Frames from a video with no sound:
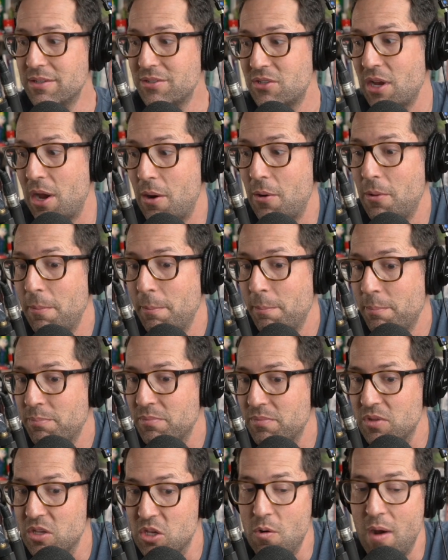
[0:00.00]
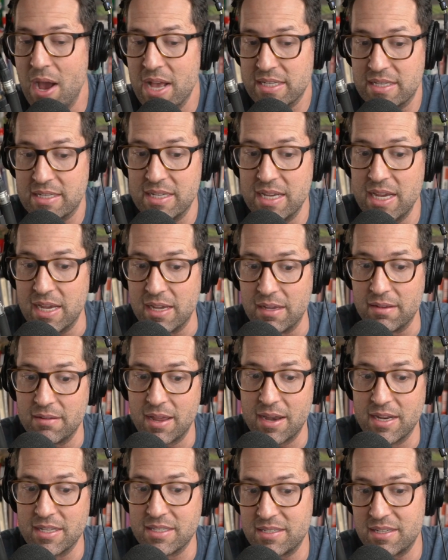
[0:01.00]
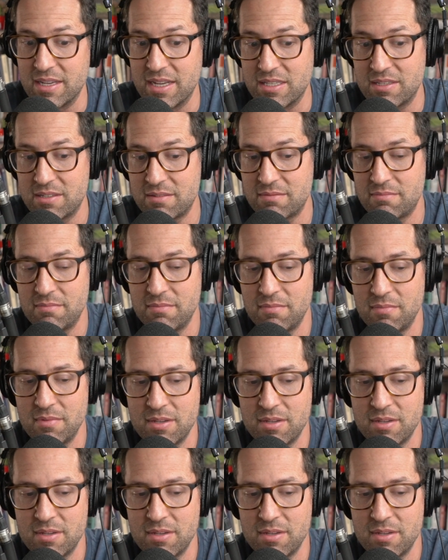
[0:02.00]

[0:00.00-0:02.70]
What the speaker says: So USC, and it's